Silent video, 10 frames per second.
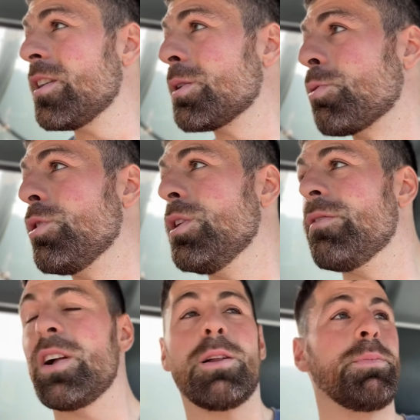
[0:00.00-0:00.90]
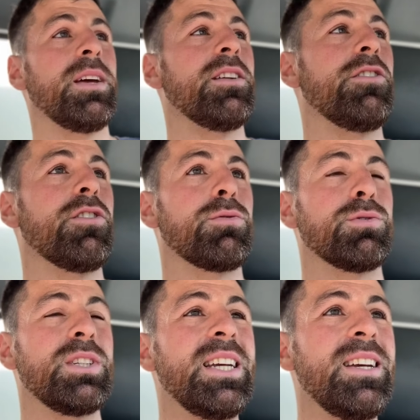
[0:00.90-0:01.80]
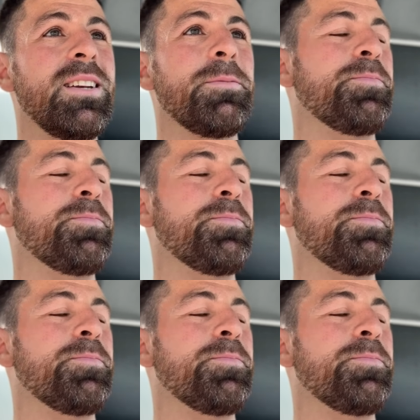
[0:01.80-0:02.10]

the more you develop it into your routine,